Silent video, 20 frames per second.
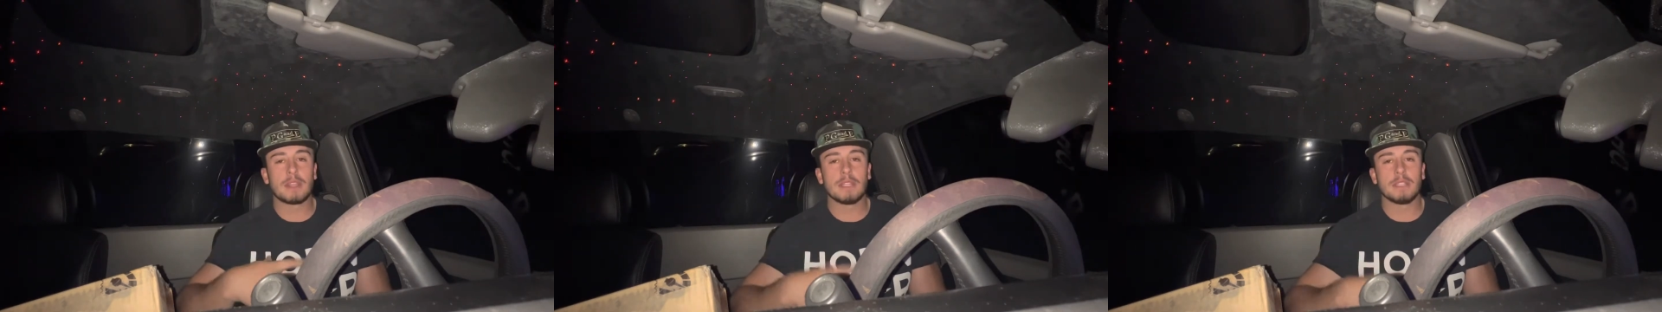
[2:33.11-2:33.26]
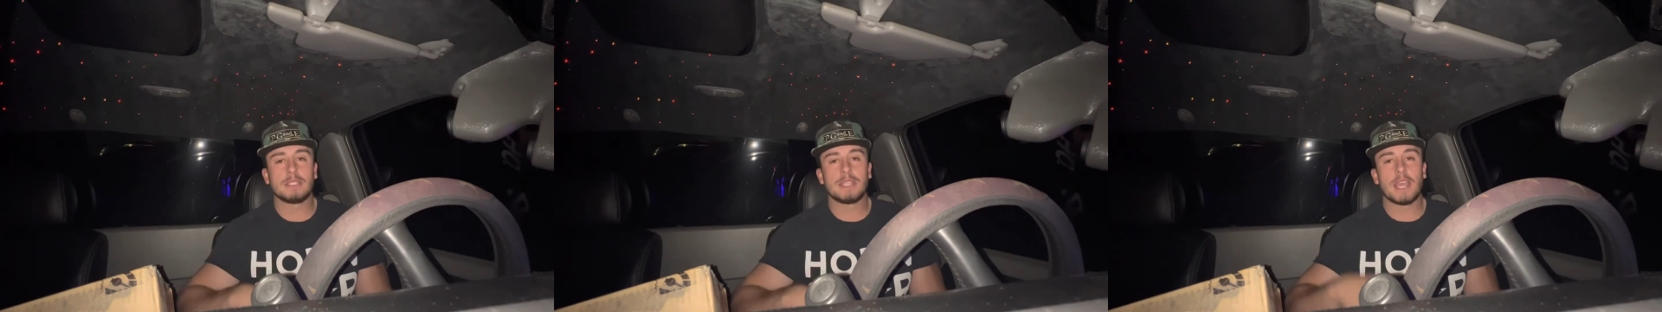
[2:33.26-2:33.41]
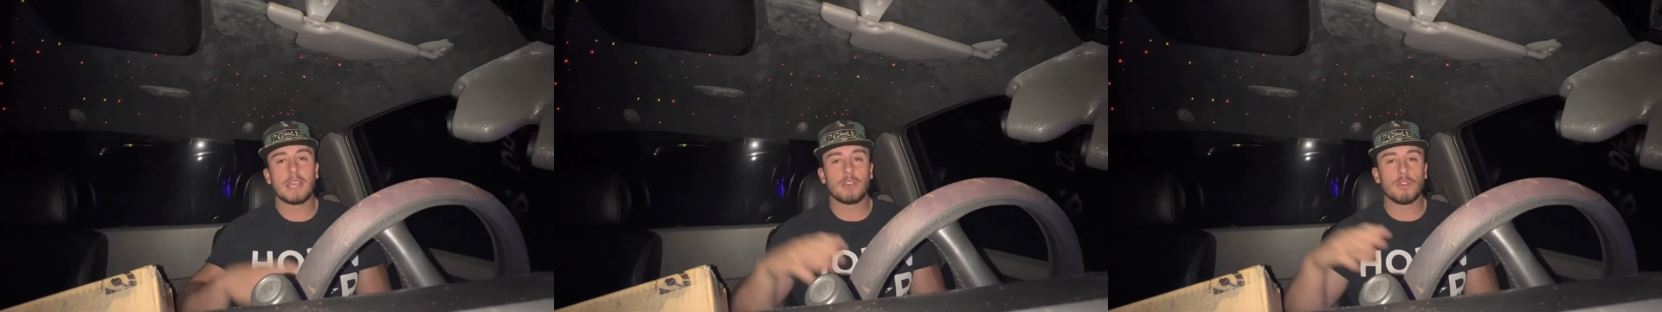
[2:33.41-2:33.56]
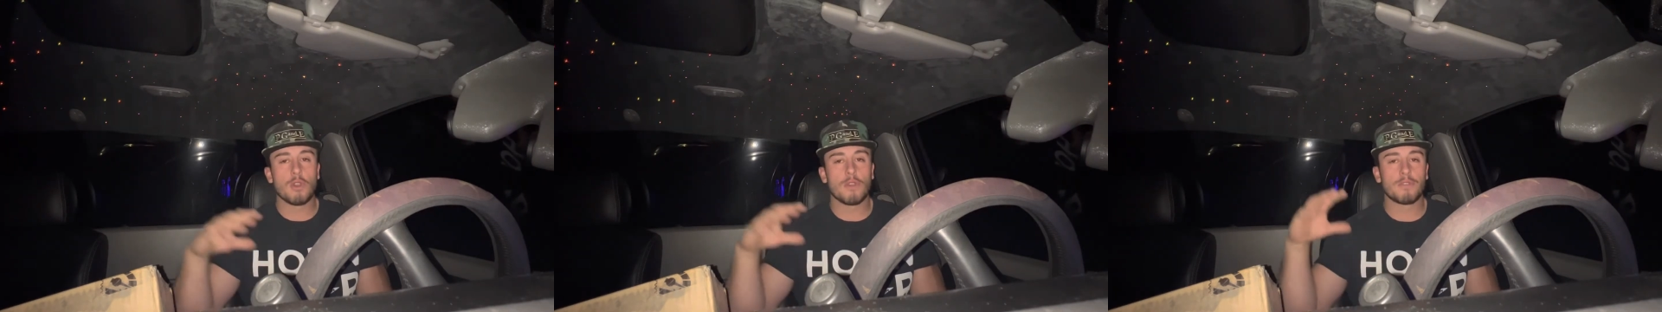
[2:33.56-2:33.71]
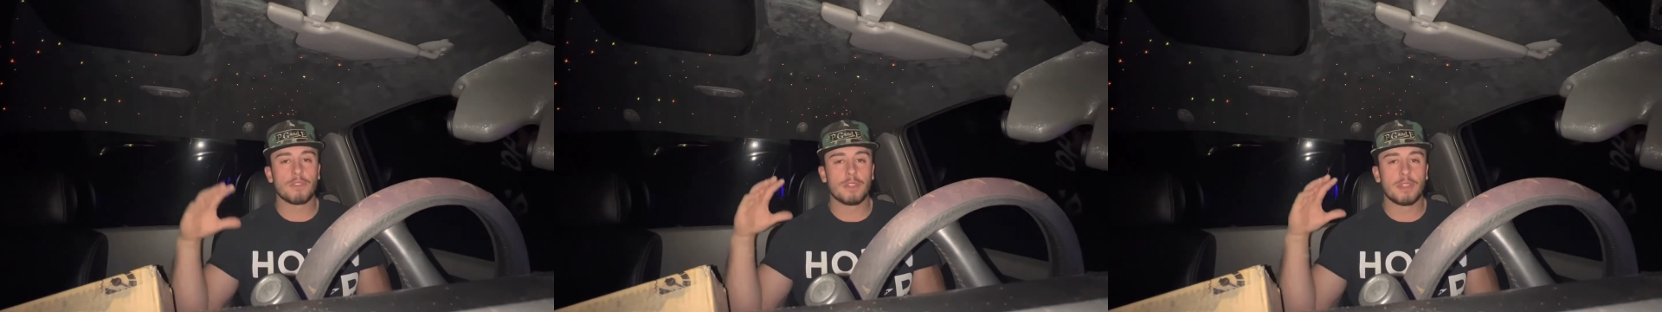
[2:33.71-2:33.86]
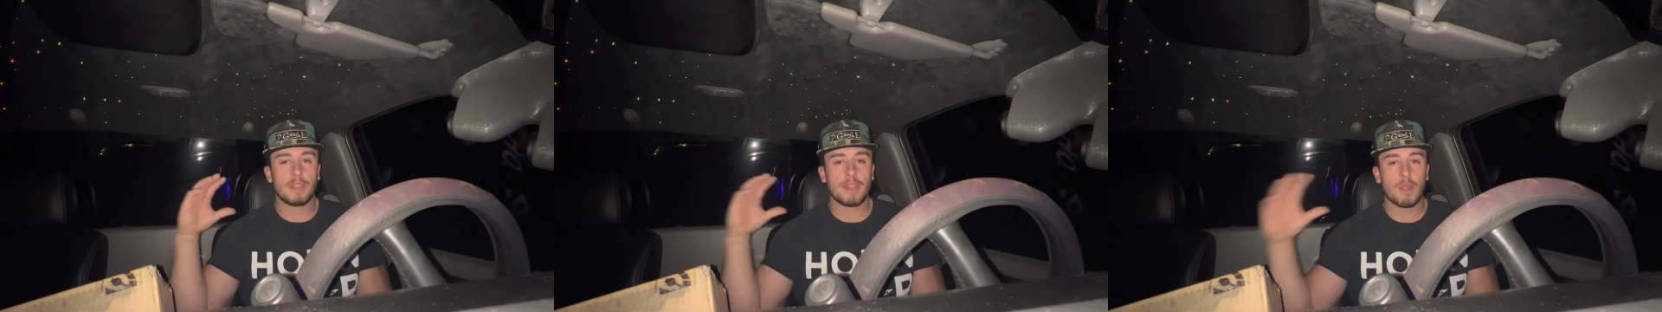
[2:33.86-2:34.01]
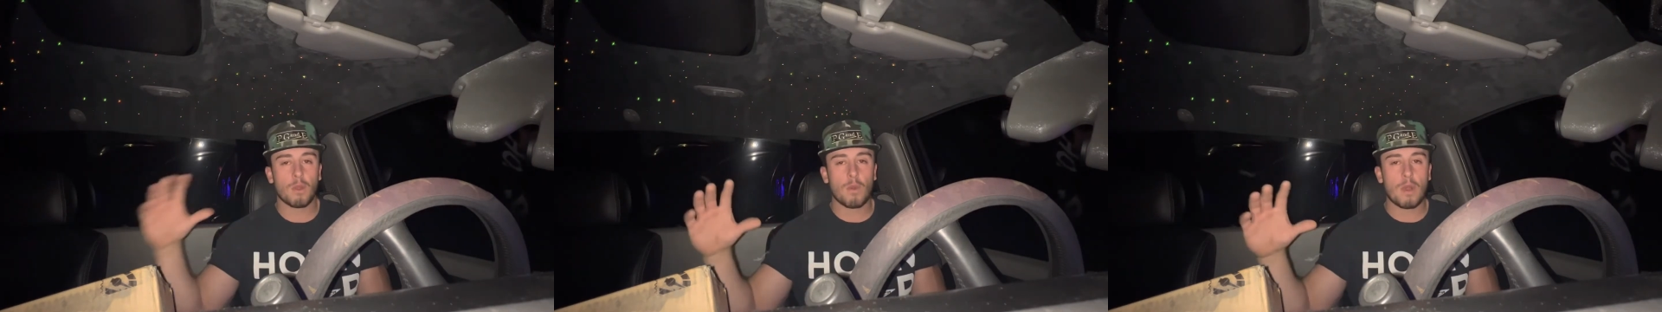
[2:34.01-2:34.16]
that'll take you over to
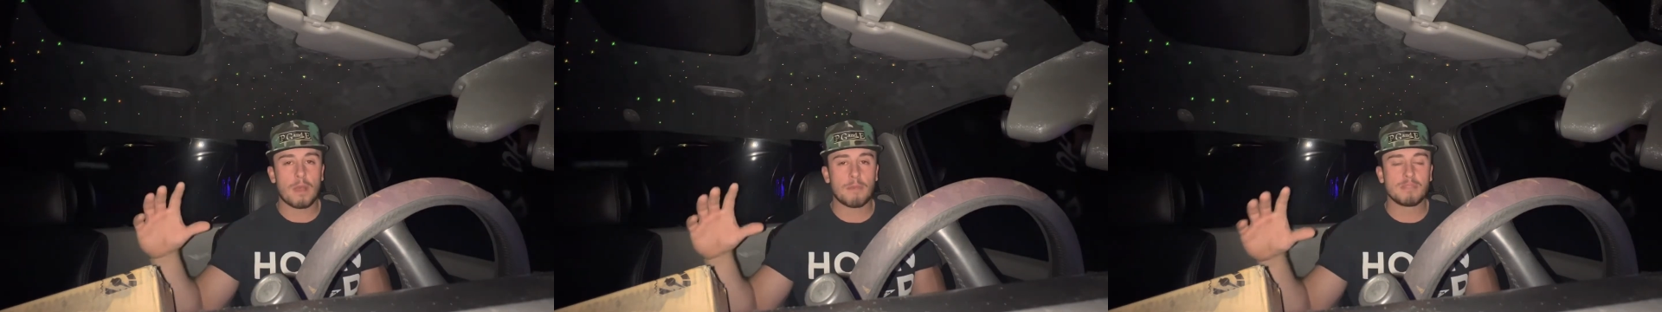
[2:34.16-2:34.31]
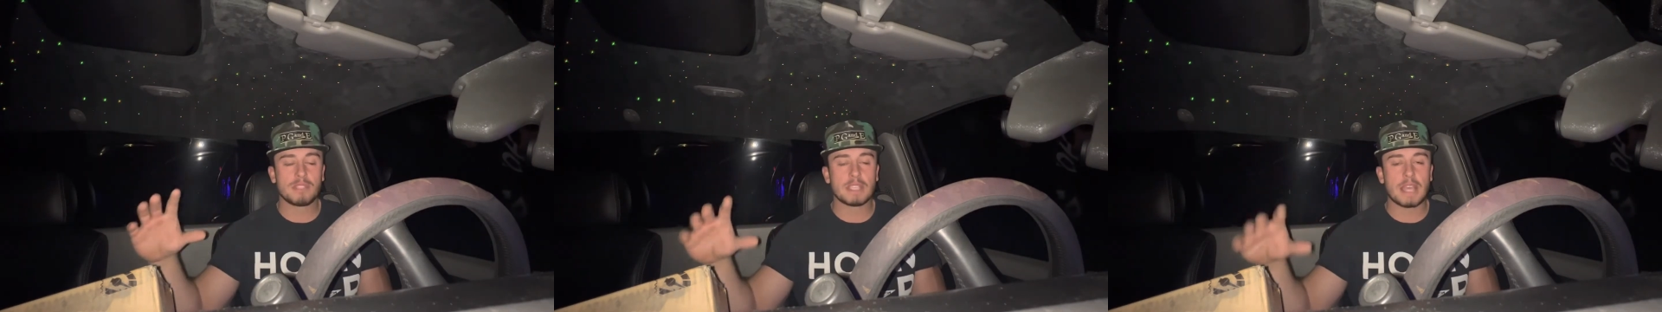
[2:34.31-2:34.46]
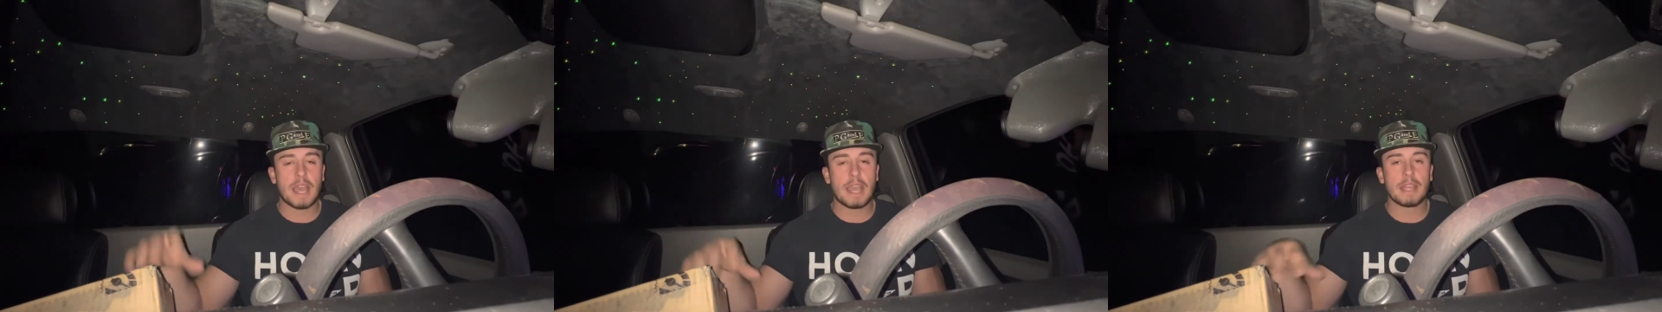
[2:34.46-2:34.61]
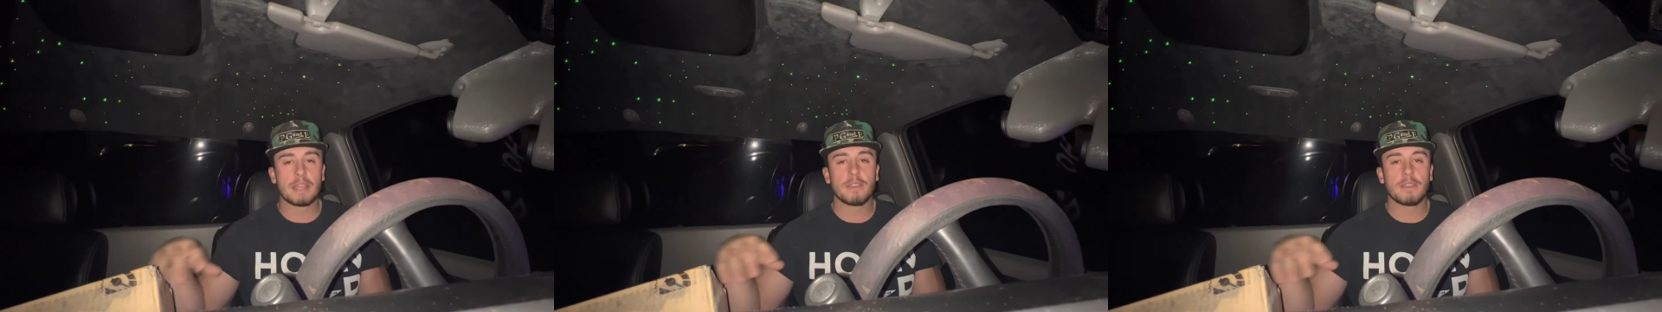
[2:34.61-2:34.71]
their website,